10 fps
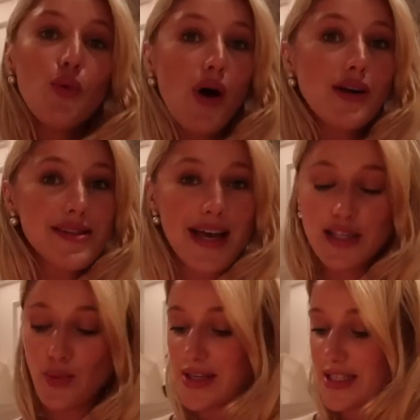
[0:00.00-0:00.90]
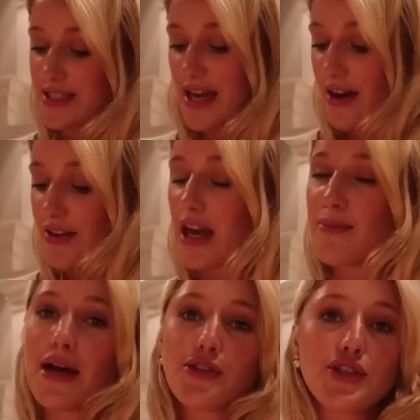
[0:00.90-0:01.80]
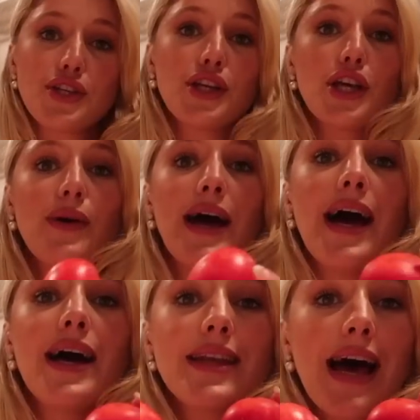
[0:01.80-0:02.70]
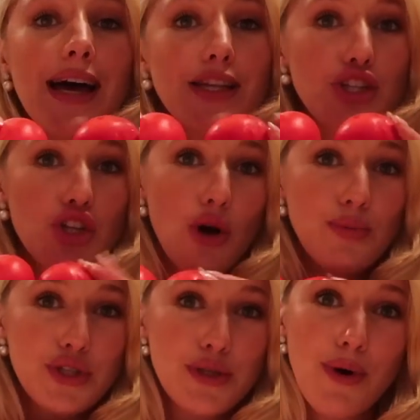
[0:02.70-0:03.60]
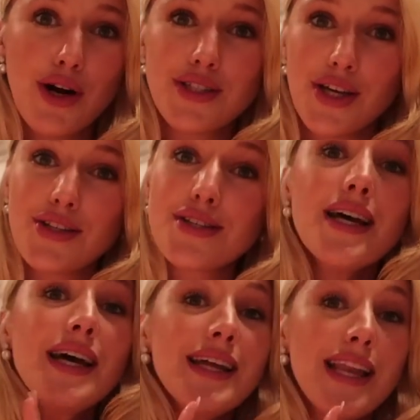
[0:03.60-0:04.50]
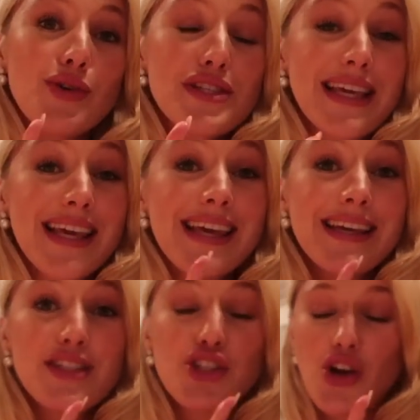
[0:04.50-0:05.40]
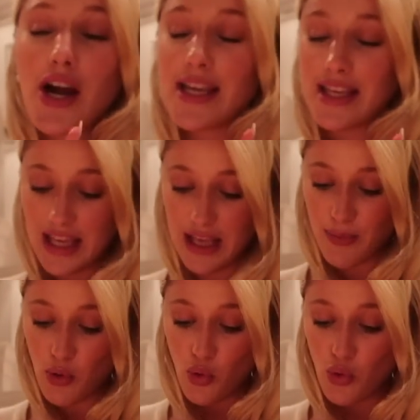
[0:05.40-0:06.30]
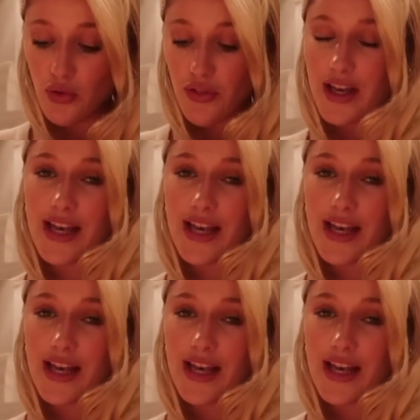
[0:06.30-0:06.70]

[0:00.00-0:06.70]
Whilst that's sweating down, I'm now just gonna go ahead and chop the tomatoes. Now it's key to try and keep all the